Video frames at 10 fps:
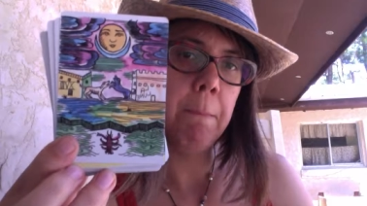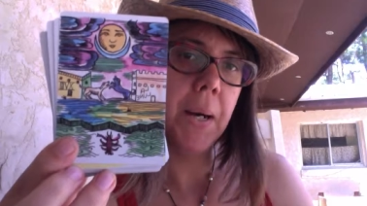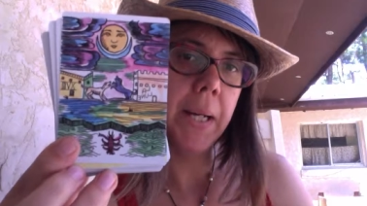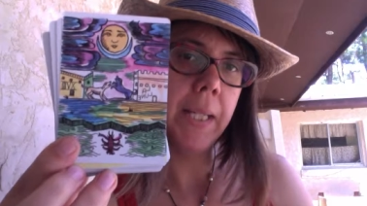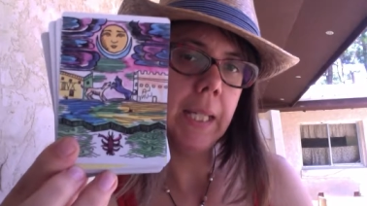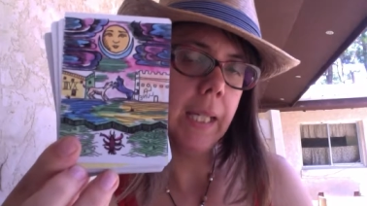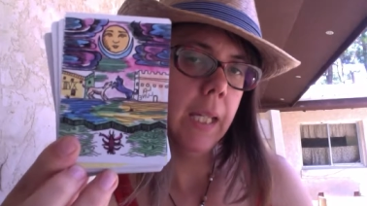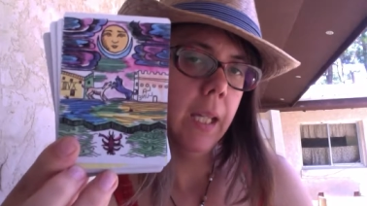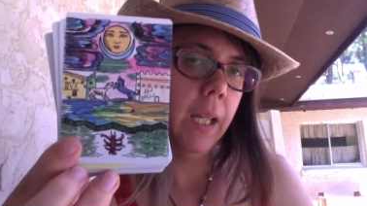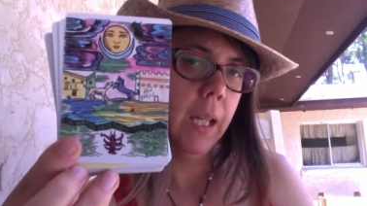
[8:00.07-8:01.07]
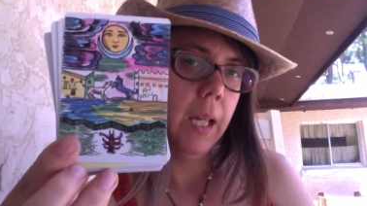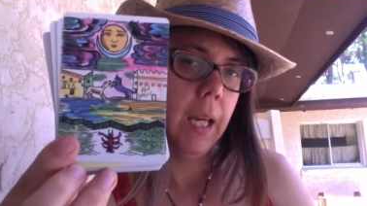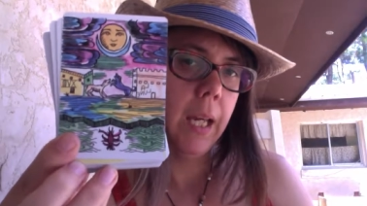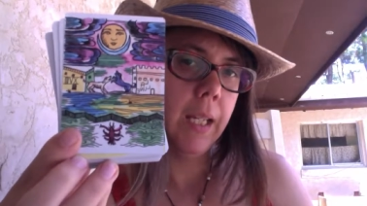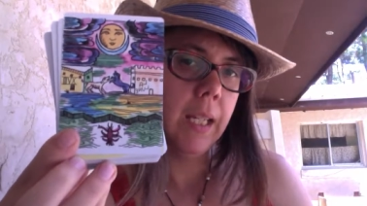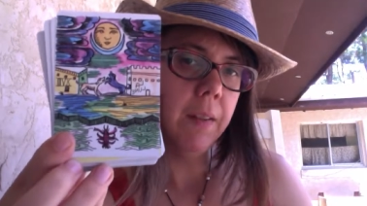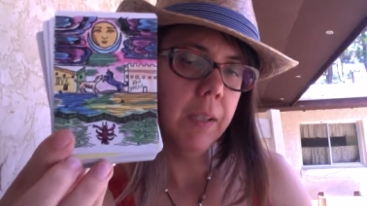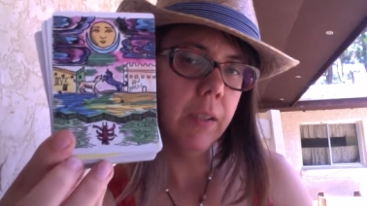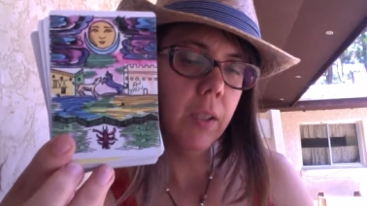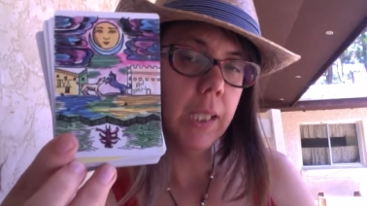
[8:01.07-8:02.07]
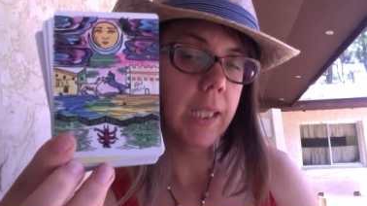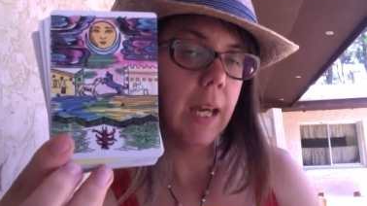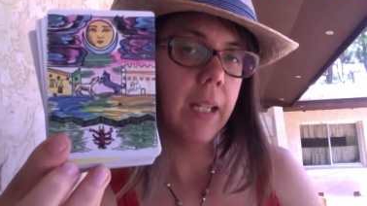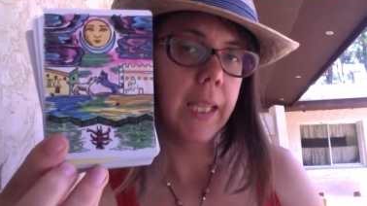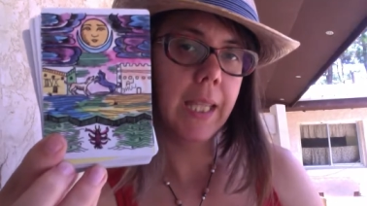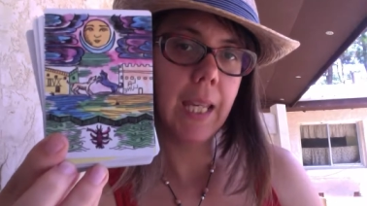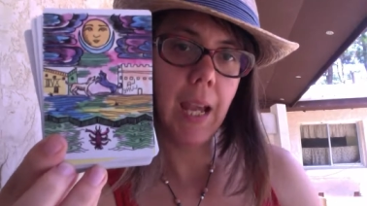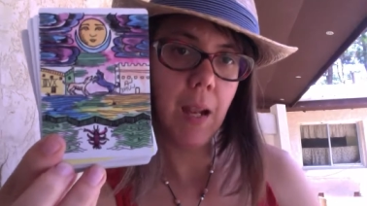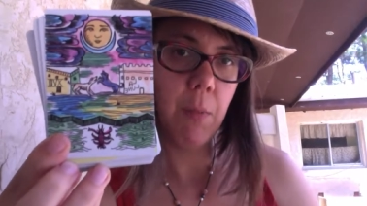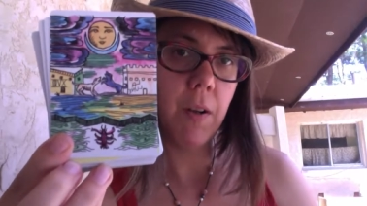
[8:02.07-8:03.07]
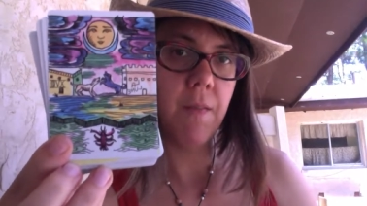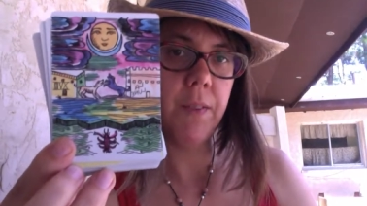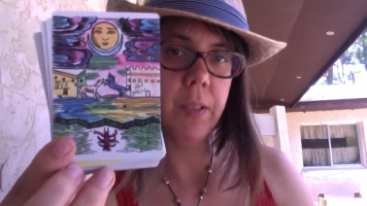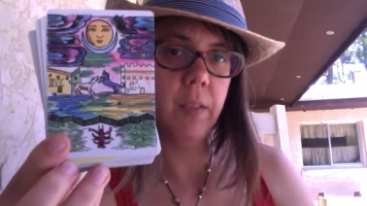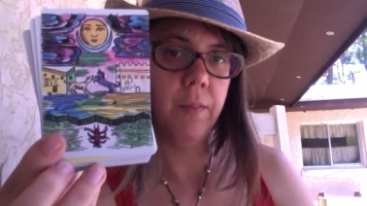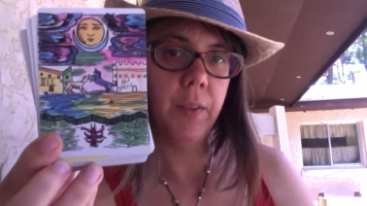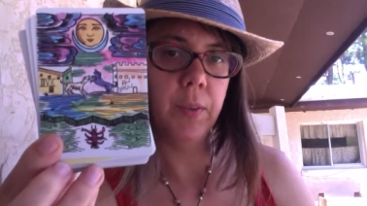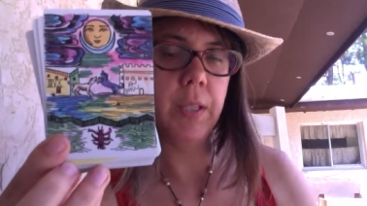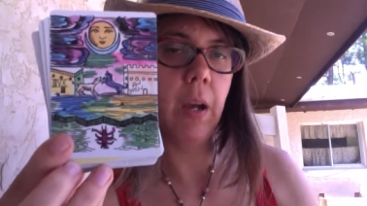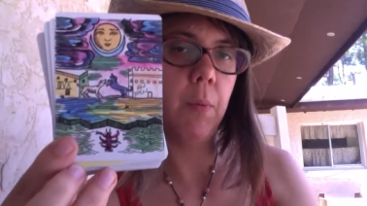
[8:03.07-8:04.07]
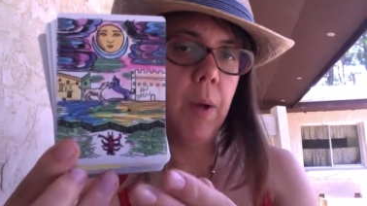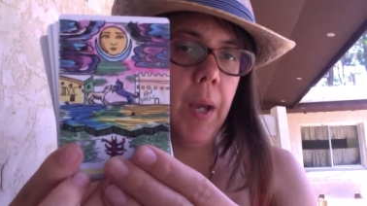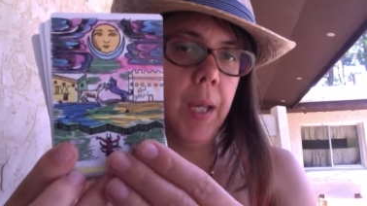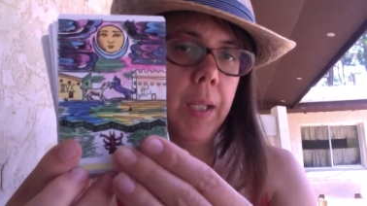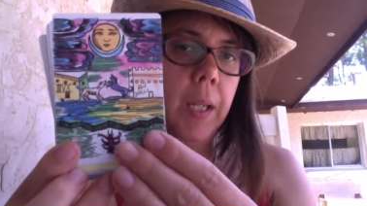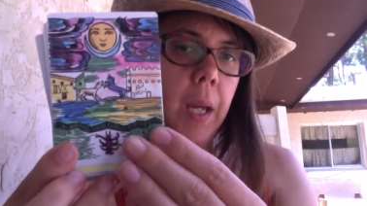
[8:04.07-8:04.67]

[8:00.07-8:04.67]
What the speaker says: muddy. And even looking at it in the camera, it still feels that way.